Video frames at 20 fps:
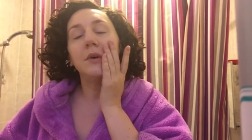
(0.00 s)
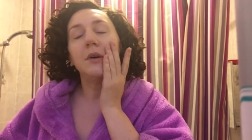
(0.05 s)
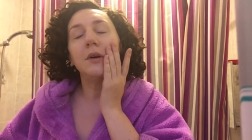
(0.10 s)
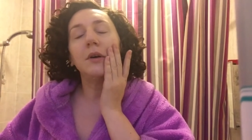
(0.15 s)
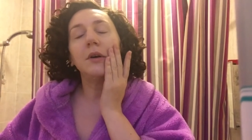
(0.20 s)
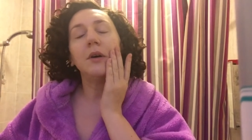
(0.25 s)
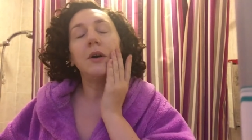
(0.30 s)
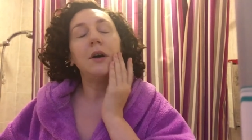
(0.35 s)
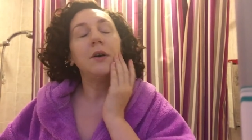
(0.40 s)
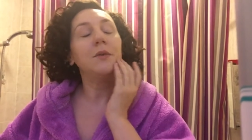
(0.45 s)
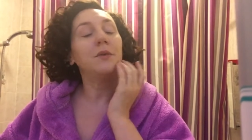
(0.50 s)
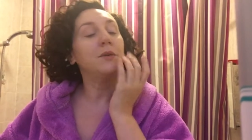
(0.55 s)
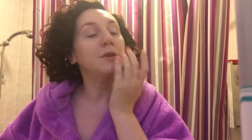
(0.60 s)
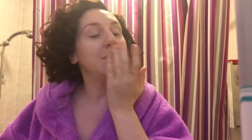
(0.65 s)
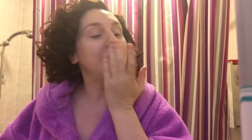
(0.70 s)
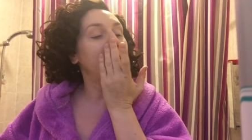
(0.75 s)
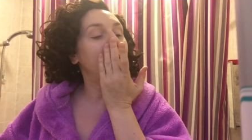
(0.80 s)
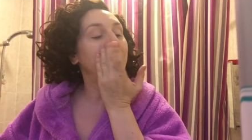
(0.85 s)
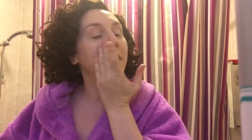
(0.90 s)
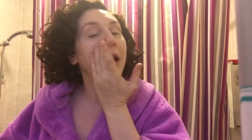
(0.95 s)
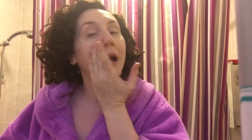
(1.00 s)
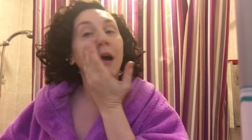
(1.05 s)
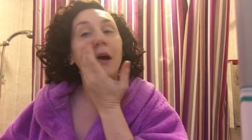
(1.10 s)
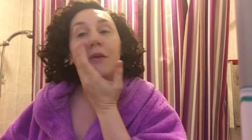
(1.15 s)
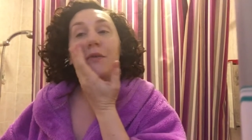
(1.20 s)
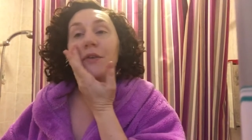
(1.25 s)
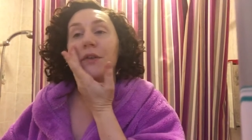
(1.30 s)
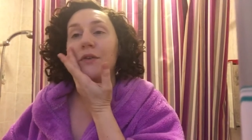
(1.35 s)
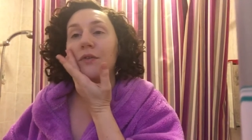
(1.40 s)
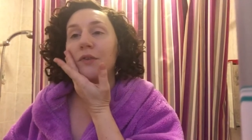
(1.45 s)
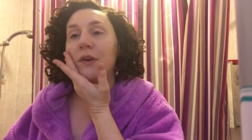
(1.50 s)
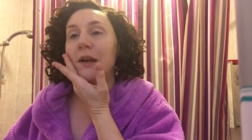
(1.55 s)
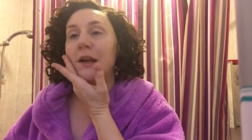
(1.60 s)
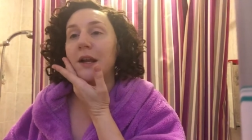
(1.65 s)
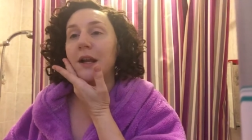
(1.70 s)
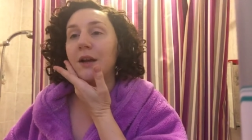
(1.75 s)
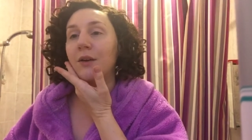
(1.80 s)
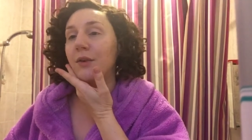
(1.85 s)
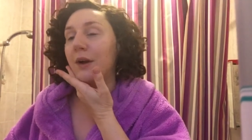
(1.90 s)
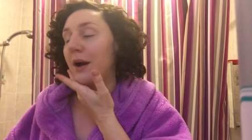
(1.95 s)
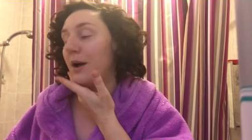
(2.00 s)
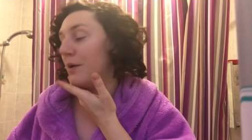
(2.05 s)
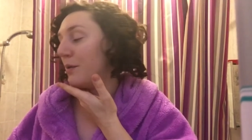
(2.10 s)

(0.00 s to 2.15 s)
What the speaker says: I will never get over the feeling of how